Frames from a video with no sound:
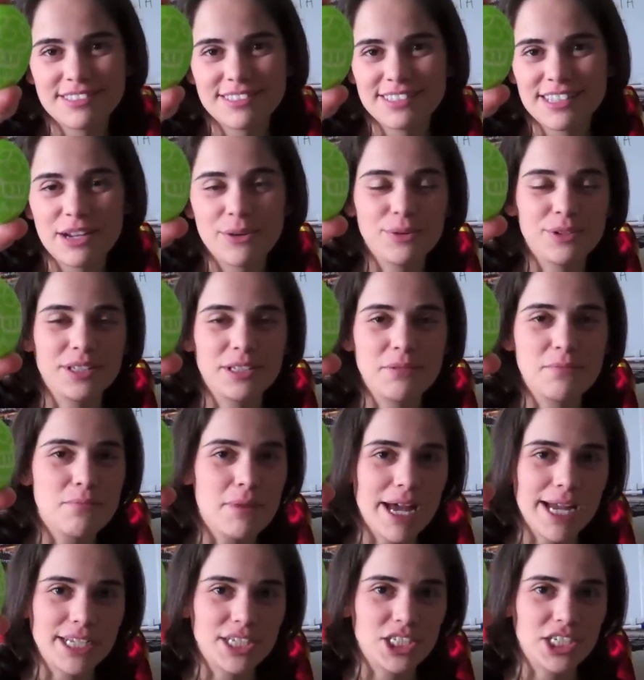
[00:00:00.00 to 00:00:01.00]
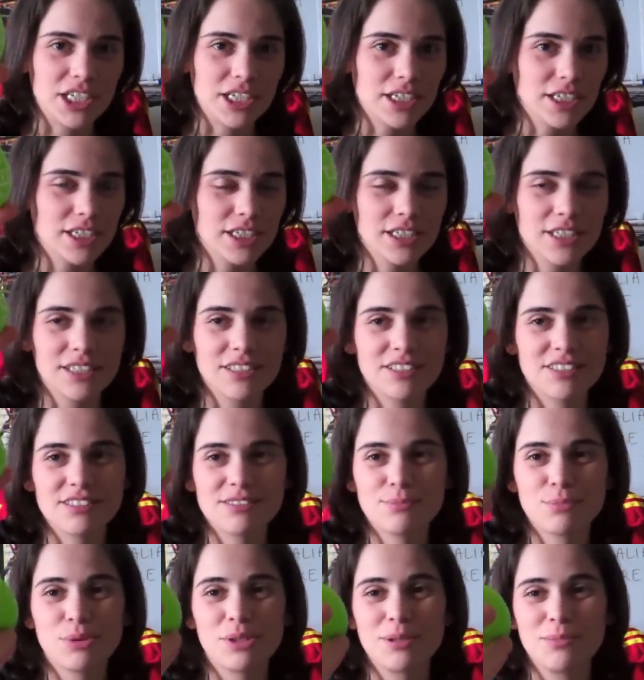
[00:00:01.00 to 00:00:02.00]
It's not really magic.
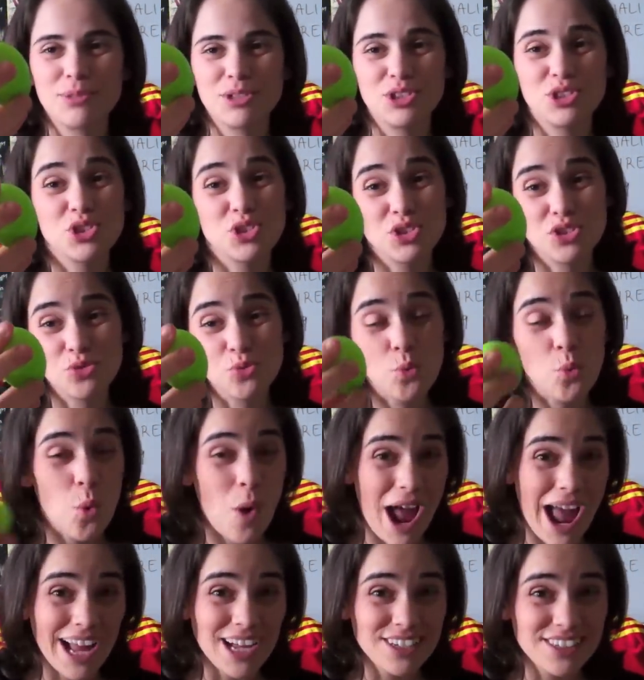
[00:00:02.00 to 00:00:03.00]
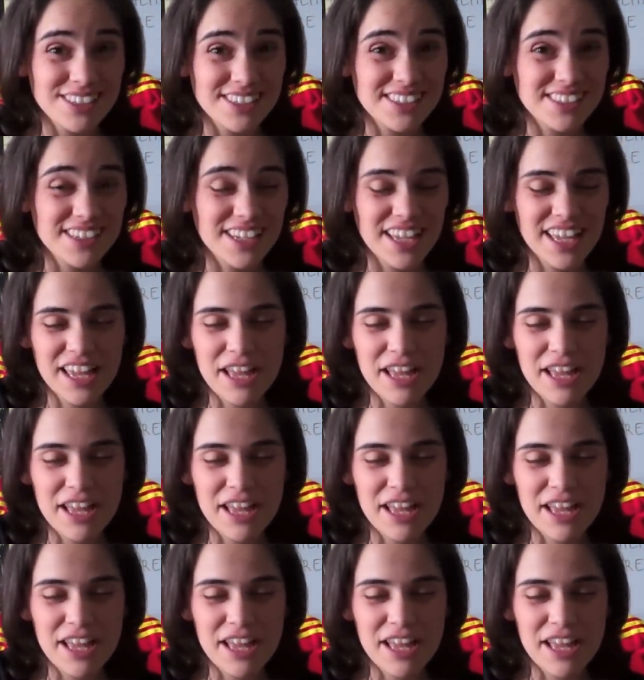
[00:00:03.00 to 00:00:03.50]
It's pretty much just wax.